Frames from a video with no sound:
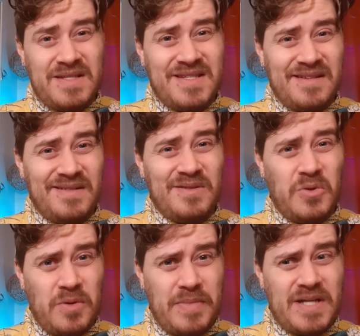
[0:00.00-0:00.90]
still do
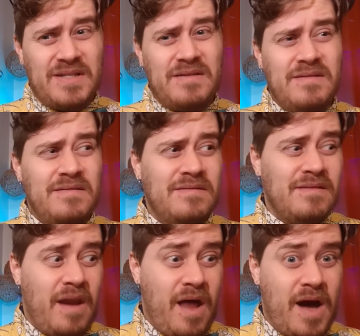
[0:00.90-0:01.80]
your best
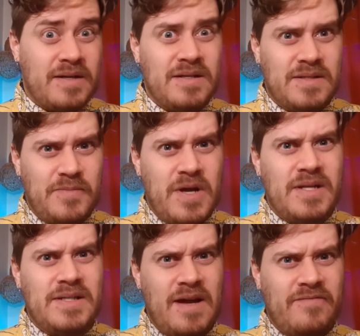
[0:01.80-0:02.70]
not to spread
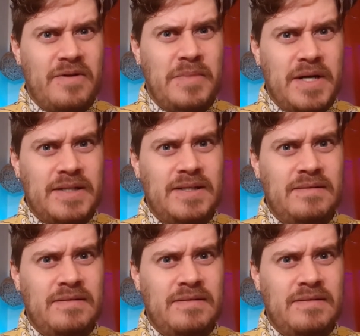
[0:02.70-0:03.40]
it to everybody.